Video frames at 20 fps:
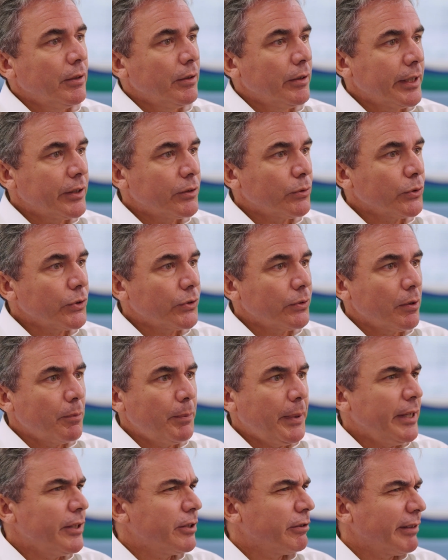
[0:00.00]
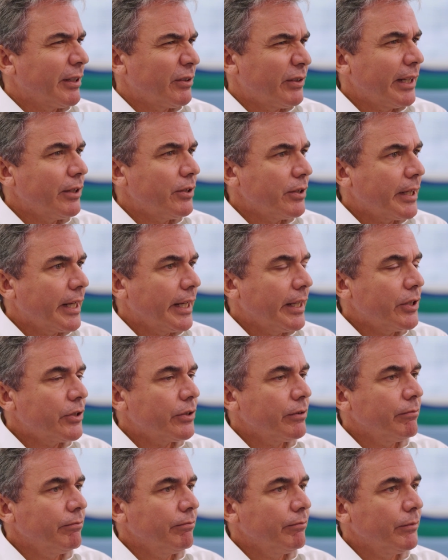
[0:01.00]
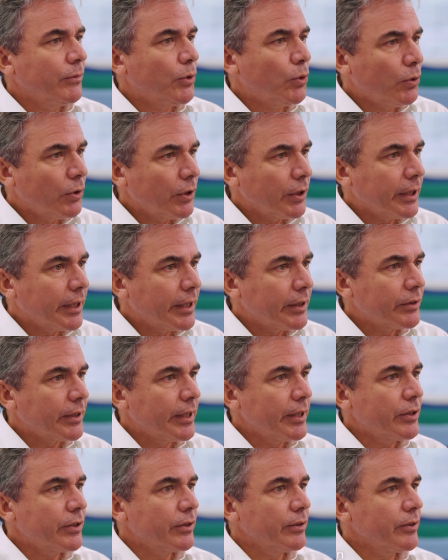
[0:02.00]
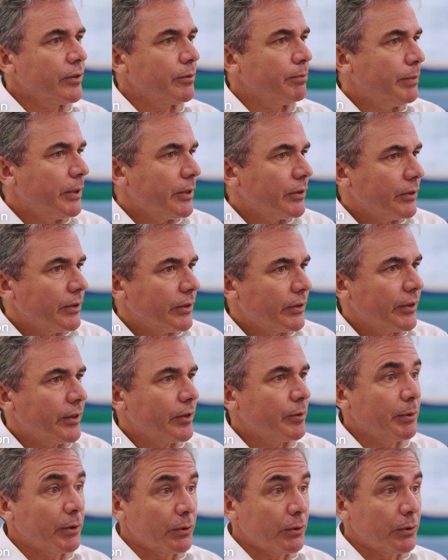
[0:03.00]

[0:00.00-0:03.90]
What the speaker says: There's also a piece around education. Organisations, businesses, but